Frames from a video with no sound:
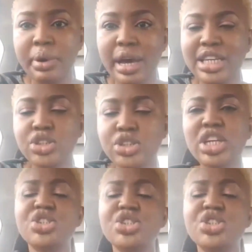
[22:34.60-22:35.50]

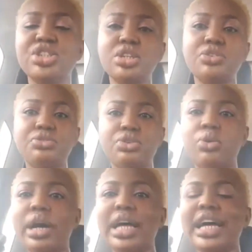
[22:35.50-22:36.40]
isolate yourself for a
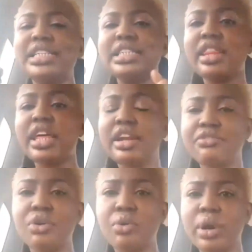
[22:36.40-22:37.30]
while. I did that
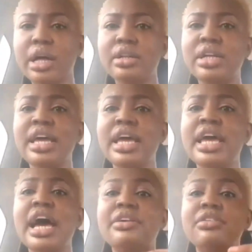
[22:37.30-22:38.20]
for a while.
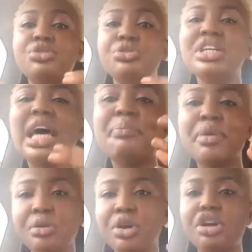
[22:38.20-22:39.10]
And during that
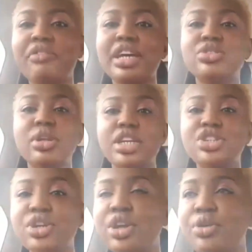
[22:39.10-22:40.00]
period of
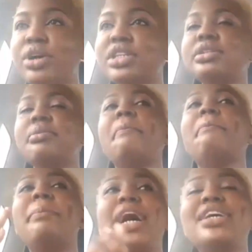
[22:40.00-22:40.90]
isolation, it was
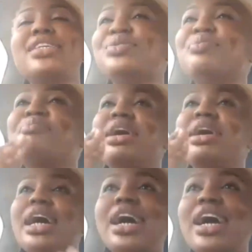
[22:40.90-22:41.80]
back to
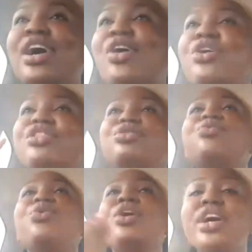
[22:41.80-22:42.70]
back on the
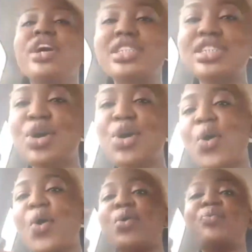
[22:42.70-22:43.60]
word,
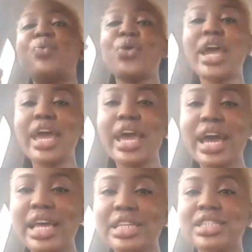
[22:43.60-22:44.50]
on
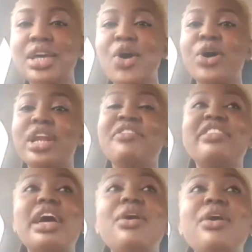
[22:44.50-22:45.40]
prayers. In
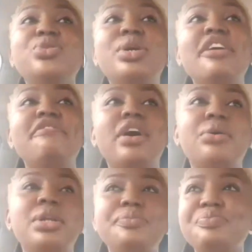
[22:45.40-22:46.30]
fact, that was when I found,